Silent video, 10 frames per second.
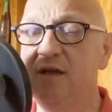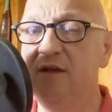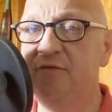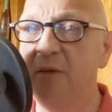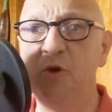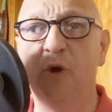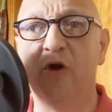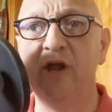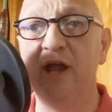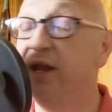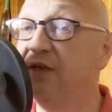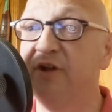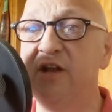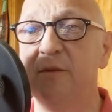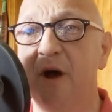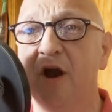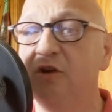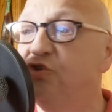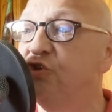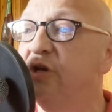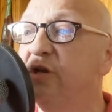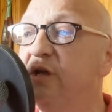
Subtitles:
February and even into March